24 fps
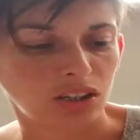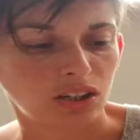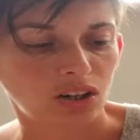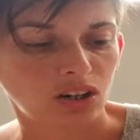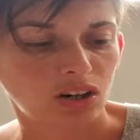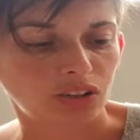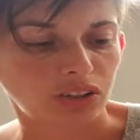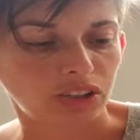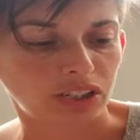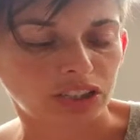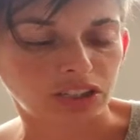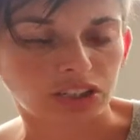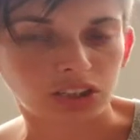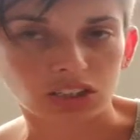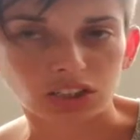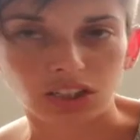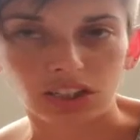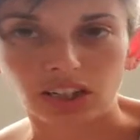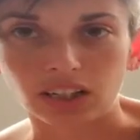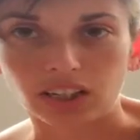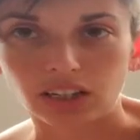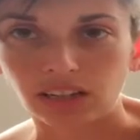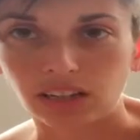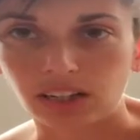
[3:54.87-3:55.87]
on
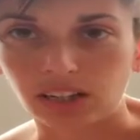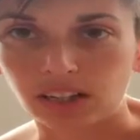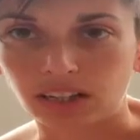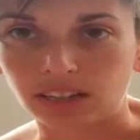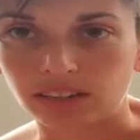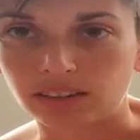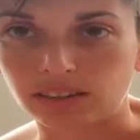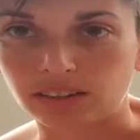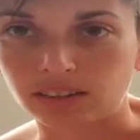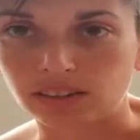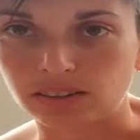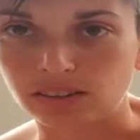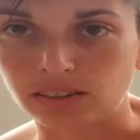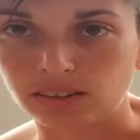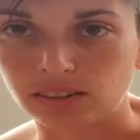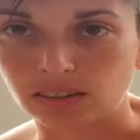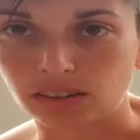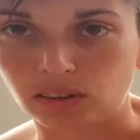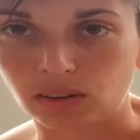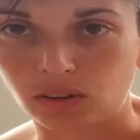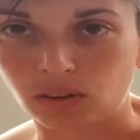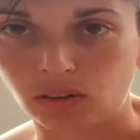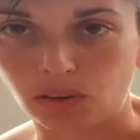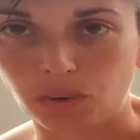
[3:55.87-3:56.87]
energy and
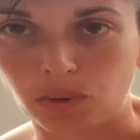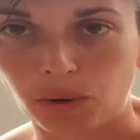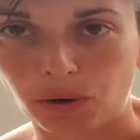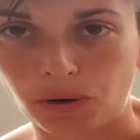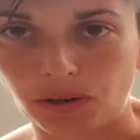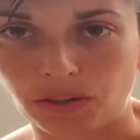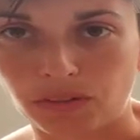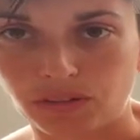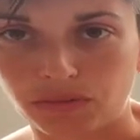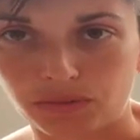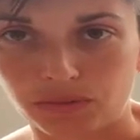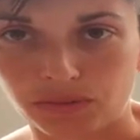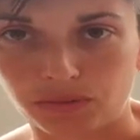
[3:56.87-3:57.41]
on the point of